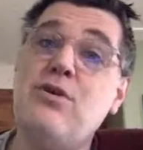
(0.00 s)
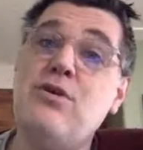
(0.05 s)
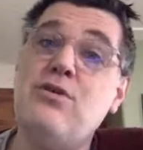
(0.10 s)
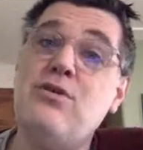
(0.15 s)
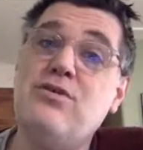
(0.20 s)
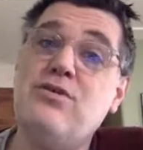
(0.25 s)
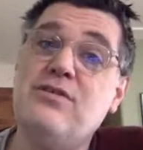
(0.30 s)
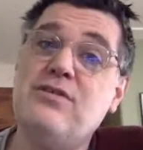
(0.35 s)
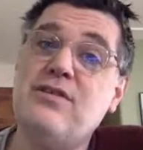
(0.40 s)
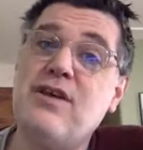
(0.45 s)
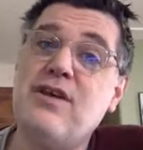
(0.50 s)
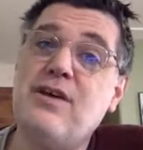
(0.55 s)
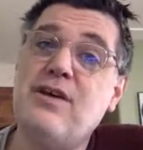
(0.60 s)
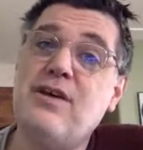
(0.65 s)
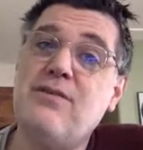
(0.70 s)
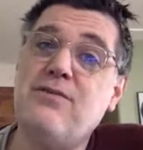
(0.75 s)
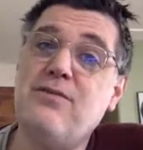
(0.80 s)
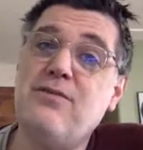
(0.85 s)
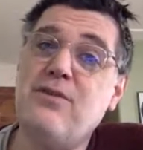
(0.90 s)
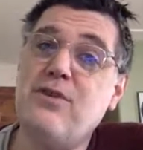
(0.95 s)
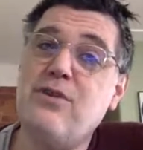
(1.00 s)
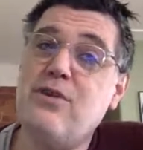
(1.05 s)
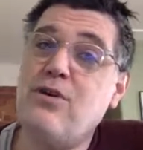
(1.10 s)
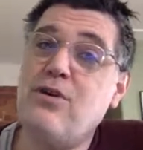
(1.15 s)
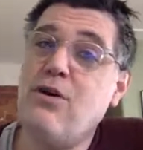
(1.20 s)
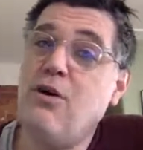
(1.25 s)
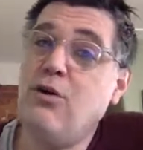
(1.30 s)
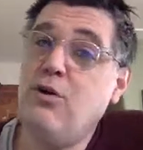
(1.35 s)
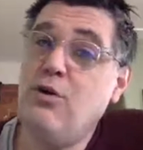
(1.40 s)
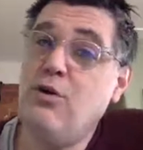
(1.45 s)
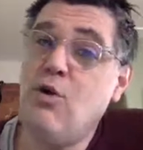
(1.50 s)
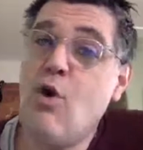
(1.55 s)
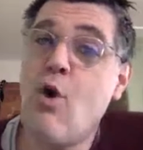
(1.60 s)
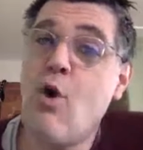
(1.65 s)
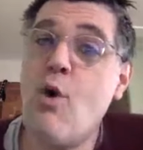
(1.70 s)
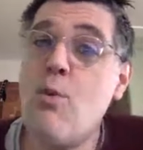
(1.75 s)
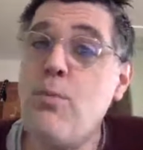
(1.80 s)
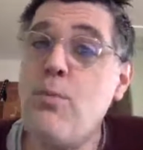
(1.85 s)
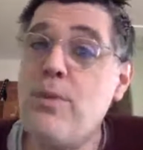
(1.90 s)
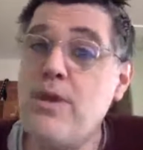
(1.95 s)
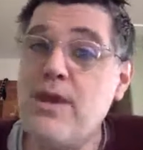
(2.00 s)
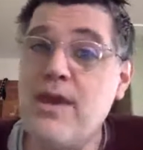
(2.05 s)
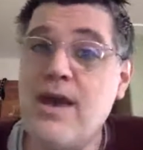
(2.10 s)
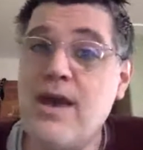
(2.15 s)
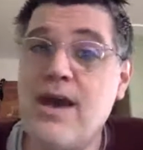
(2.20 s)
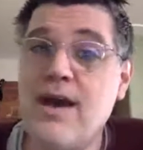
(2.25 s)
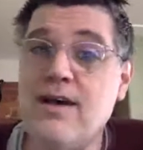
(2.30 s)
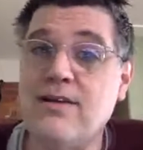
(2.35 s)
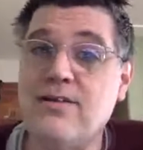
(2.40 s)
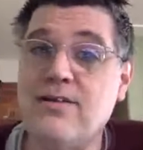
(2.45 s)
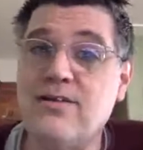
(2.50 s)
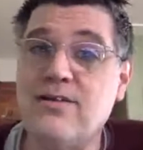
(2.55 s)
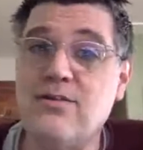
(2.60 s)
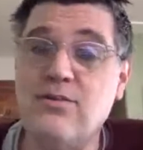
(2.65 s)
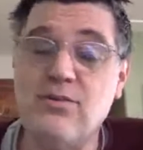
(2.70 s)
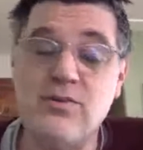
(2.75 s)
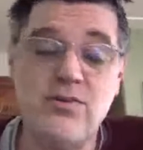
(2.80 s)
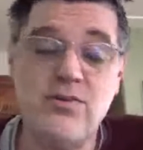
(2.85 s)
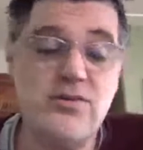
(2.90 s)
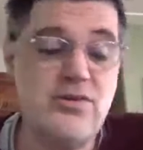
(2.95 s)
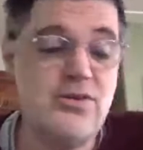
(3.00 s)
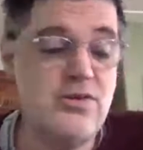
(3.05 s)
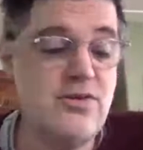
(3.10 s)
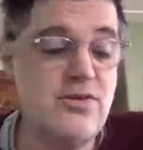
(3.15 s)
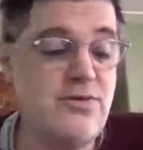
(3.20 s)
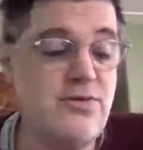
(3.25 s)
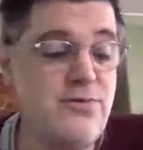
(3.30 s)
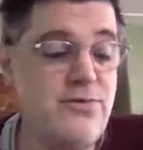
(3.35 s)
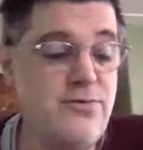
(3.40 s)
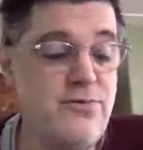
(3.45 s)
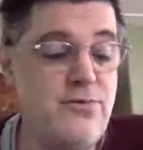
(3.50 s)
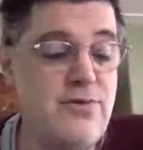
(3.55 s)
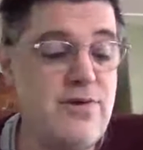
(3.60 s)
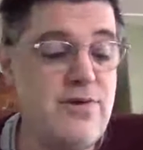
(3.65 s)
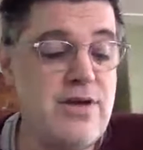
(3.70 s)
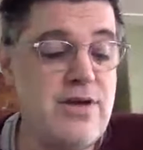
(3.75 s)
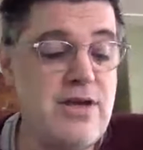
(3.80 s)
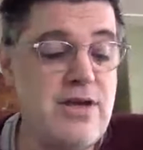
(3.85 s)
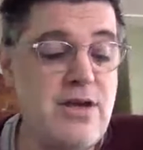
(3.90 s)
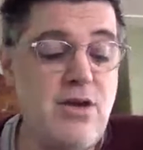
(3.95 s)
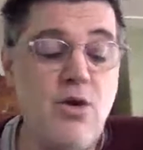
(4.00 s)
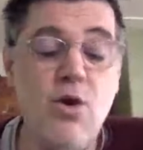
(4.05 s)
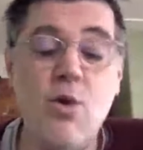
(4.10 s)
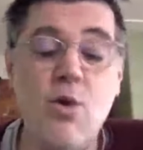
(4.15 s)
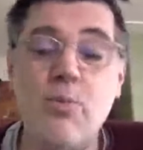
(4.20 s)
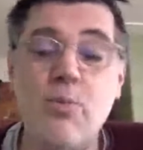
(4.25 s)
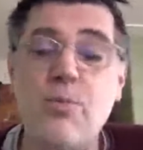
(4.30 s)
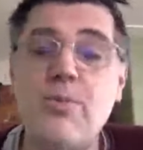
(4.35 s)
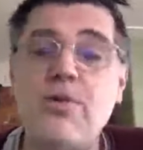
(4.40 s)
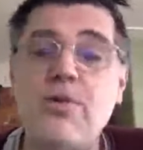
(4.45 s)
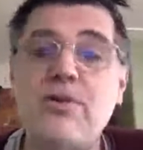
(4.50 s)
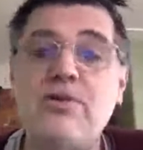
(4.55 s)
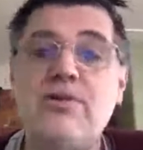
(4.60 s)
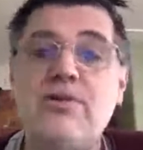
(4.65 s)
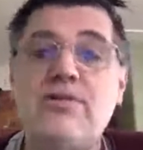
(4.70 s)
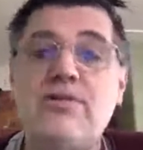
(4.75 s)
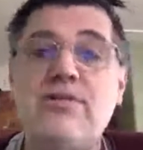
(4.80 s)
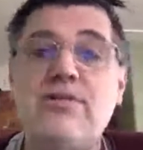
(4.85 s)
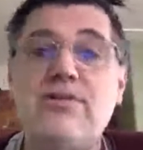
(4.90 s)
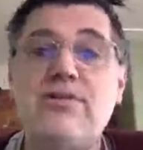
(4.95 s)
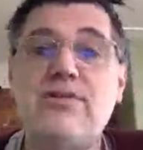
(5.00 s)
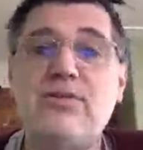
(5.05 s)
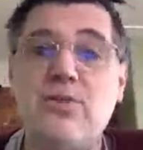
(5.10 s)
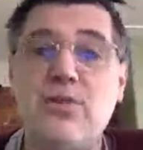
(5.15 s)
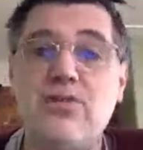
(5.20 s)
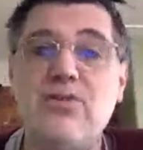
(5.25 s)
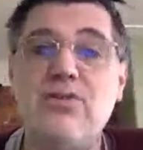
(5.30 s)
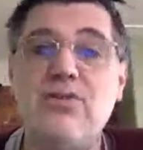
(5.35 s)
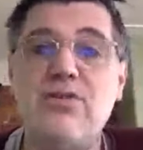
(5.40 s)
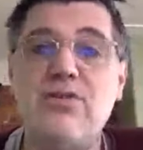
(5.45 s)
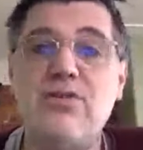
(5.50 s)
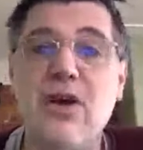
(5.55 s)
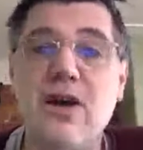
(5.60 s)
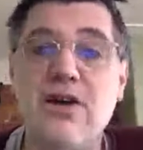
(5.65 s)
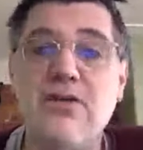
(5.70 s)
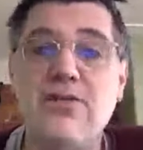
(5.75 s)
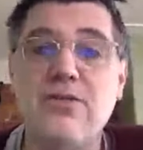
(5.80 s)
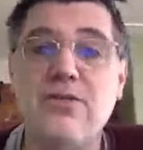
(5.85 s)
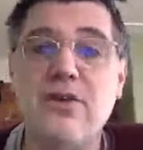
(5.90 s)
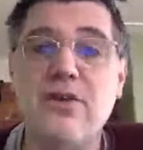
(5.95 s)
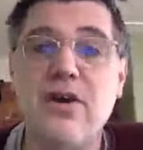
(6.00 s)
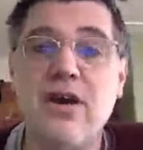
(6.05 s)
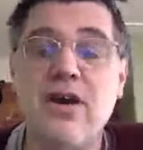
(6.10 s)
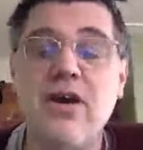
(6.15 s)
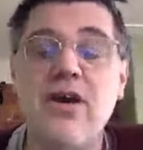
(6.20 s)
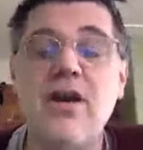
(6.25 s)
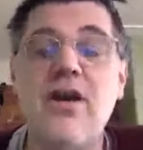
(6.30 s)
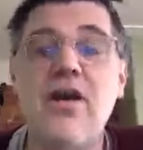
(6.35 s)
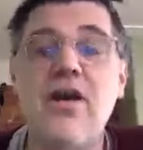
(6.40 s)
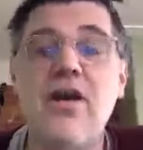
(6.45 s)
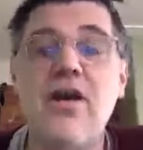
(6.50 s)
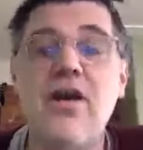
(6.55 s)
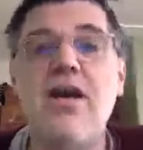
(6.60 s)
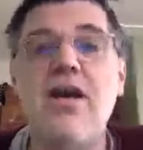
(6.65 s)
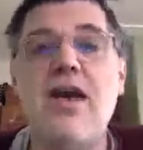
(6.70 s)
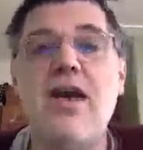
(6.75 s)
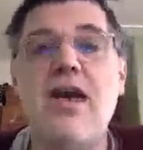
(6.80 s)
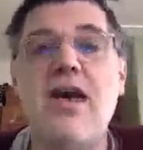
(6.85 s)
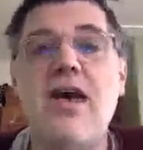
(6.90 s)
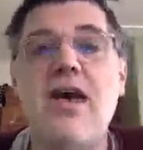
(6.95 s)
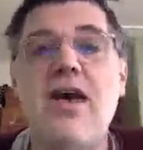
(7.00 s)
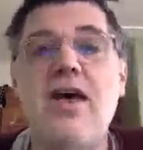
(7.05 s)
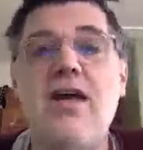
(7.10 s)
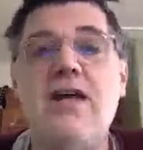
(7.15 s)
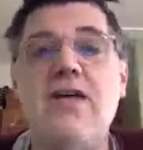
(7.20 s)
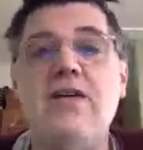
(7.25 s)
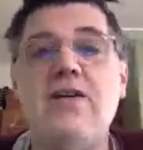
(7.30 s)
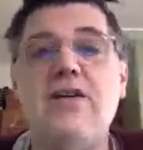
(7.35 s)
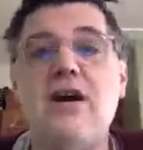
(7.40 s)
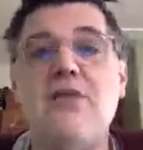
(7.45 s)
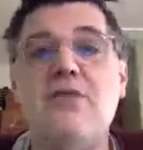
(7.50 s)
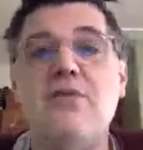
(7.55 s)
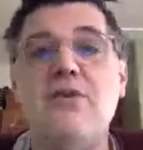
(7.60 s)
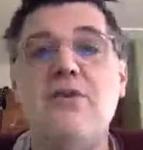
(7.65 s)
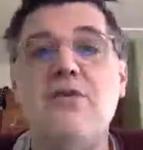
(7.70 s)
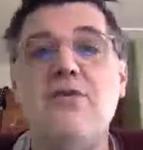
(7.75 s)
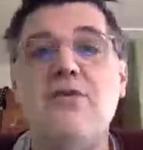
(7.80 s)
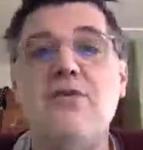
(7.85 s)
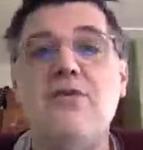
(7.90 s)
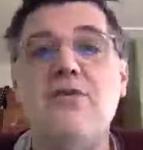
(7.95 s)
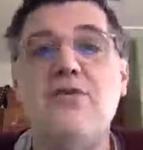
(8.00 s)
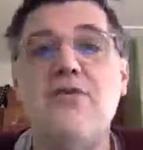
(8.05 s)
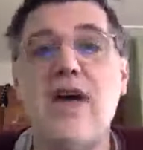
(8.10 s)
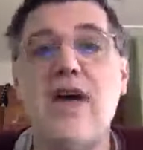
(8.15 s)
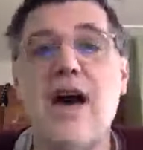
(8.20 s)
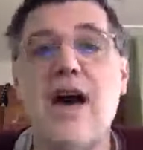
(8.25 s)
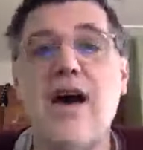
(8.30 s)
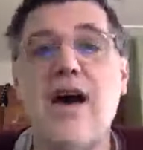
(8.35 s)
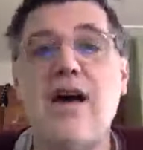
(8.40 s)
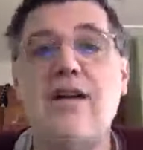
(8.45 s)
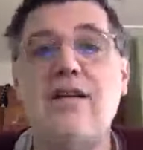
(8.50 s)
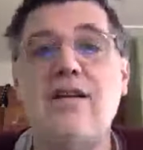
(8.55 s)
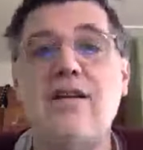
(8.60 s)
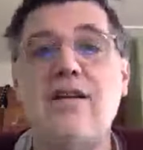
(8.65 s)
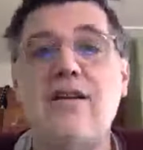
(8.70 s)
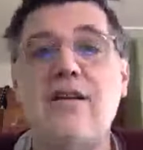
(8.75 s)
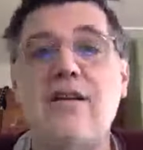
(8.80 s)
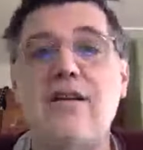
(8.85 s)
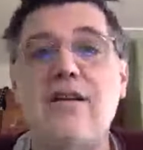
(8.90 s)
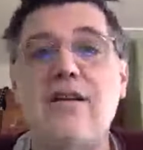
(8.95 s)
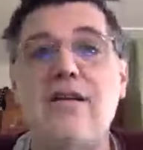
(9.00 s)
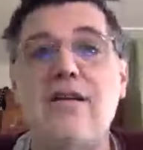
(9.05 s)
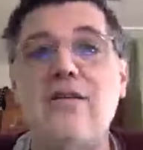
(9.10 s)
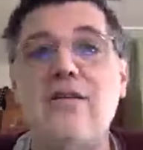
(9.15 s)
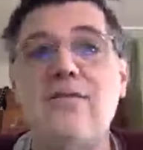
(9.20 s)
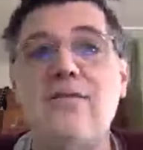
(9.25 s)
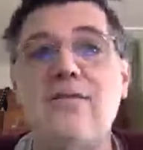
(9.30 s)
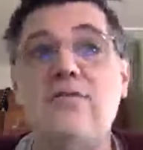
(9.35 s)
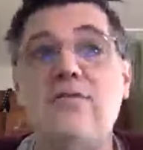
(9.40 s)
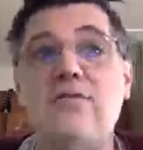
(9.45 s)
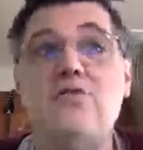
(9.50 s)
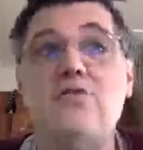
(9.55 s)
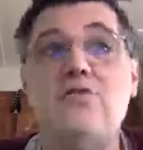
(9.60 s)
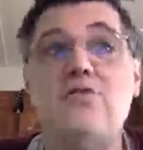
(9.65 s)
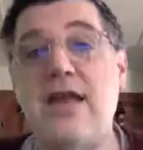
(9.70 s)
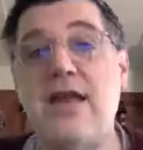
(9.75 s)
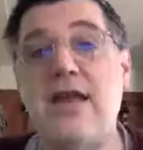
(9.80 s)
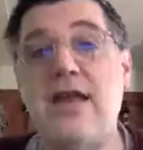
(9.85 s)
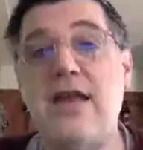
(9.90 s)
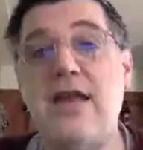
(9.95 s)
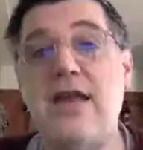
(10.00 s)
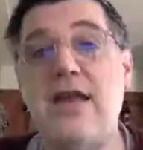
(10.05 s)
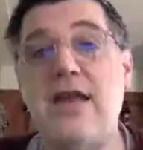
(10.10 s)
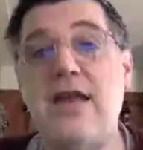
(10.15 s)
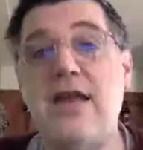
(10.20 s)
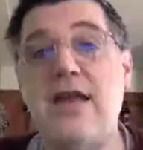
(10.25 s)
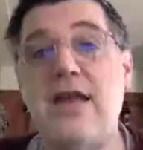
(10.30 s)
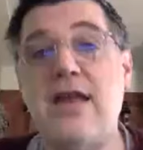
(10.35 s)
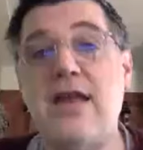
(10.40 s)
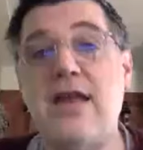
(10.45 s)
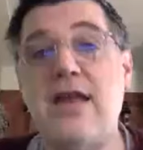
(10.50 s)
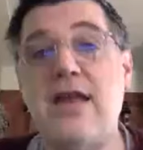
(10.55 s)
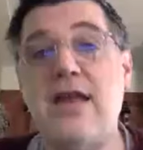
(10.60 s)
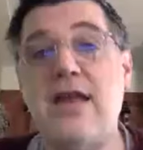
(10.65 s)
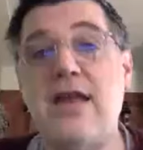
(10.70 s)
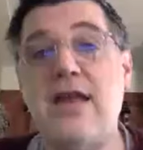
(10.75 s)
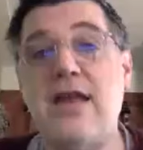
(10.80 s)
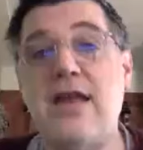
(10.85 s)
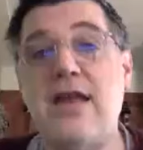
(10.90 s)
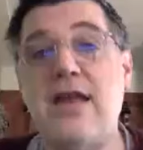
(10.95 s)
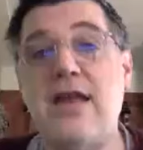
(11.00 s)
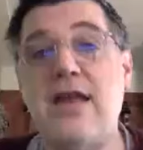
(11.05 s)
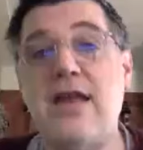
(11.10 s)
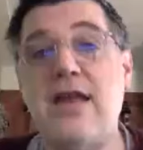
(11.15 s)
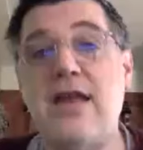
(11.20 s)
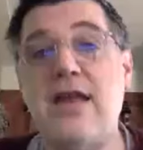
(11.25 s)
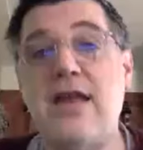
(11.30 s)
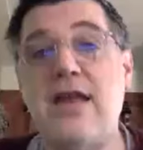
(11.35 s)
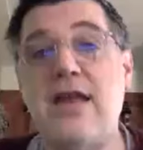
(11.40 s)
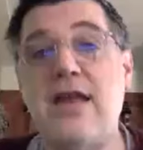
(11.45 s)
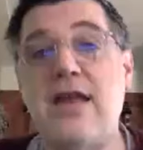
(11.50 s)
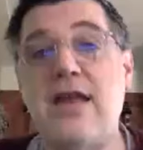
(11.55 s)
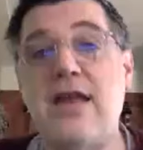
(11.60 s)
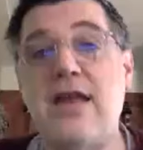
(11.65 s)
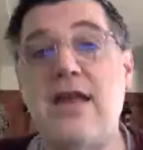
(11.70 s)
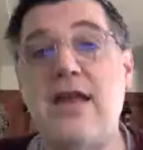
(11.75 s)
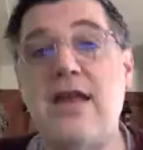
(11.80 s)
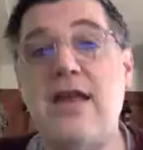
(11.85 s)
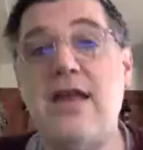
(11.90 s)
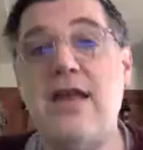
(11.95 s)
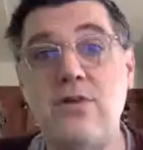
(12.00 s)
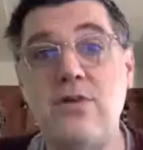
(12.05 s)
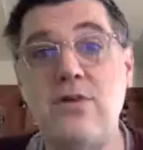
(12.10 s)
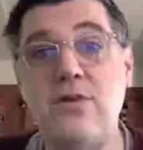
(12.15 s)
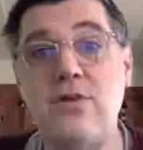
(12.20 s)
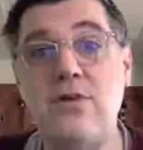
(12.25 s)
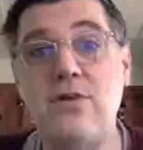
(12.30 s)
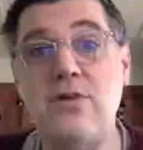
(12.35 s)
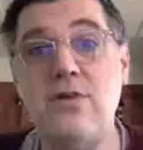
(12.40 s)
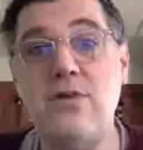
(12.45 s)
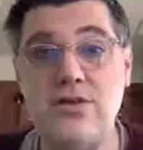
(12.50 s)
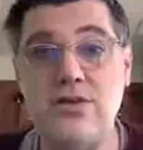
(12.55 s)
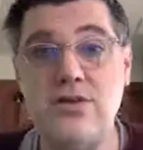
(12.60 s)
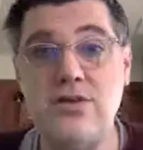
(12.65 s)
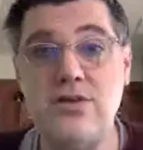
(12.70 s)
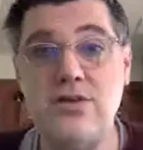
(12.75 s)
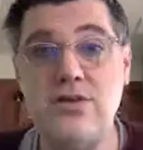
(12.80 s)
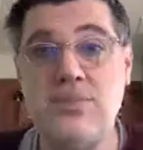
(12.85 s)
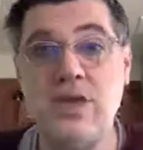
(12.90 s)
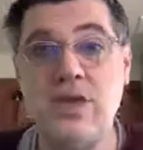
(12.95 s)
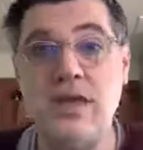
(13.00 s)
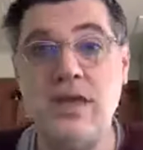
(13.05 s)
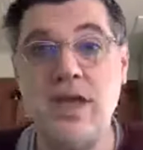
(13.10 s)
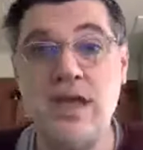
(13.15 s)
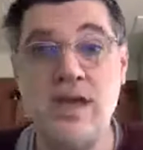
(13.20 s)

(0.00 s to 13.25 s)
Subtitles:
then we use software called OBS, which is free open source software, and we use that to be the phone image, and we